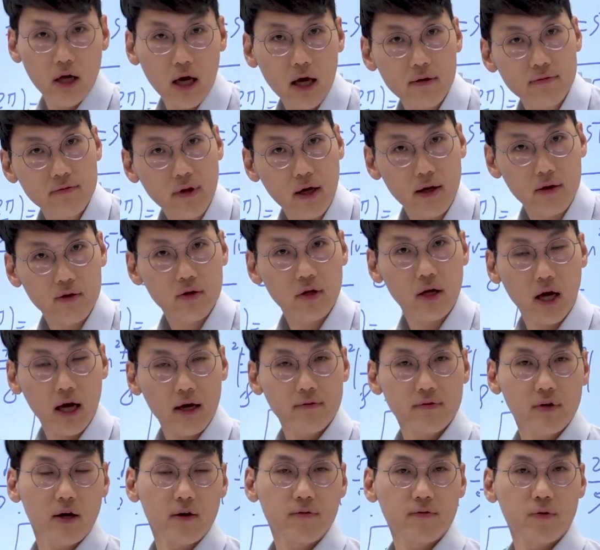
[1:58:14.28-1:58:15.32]
that. You're gonna
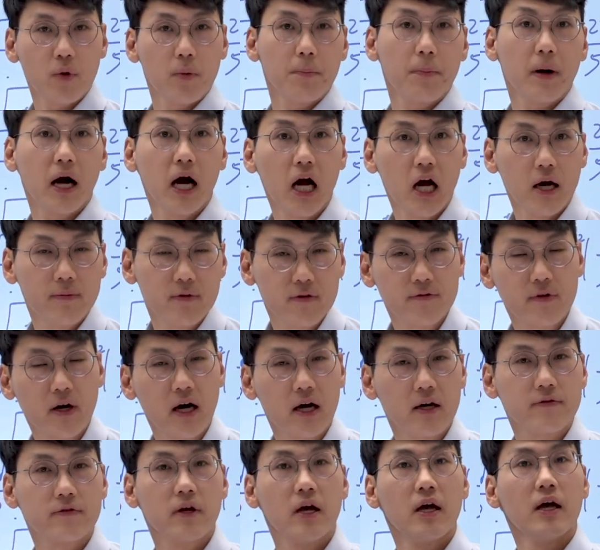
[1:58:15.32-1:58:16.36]
have that for pi over
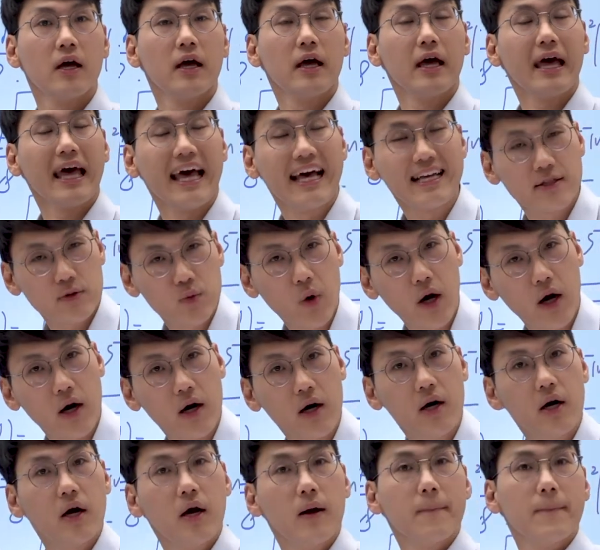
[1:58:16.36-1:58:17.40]
5 as well.
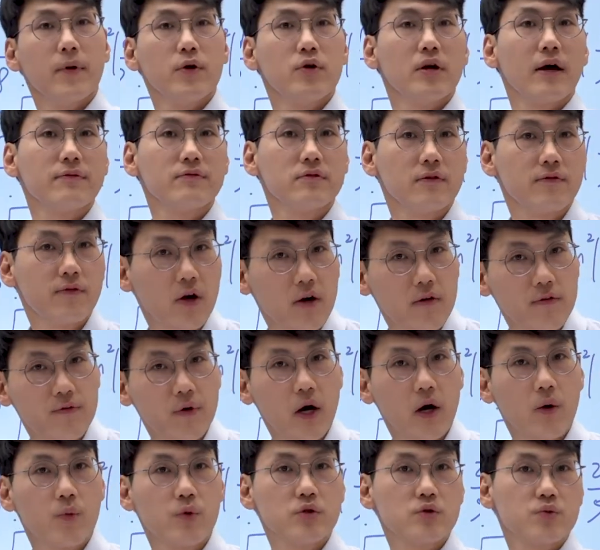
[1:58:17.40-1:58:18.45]
But you have to
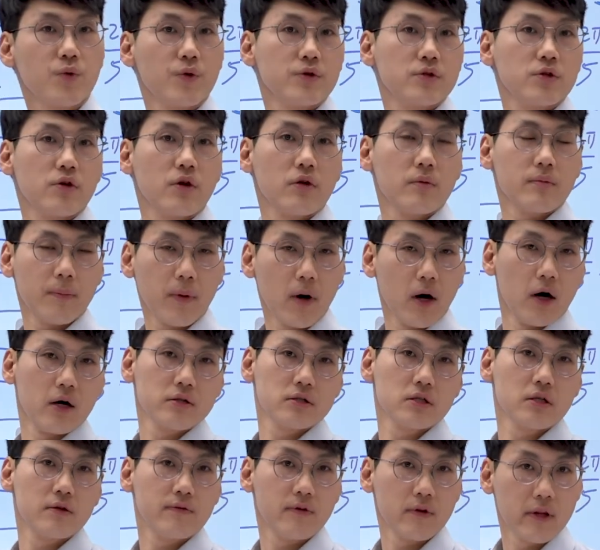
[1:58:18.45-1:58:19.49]
verify which one is going to be
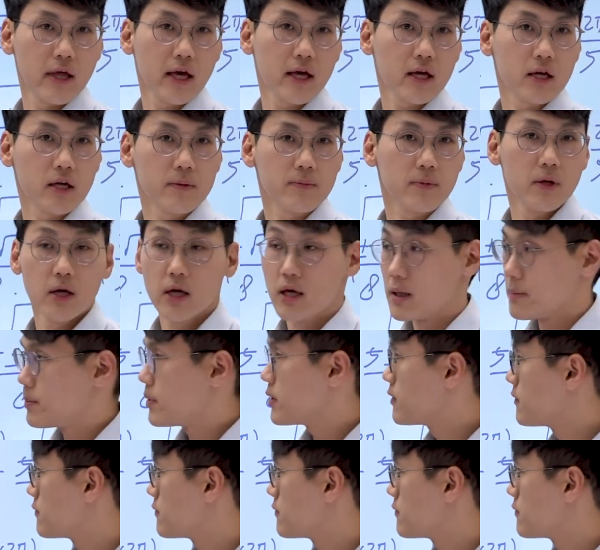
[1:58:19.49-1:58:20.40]
positive or negative. But in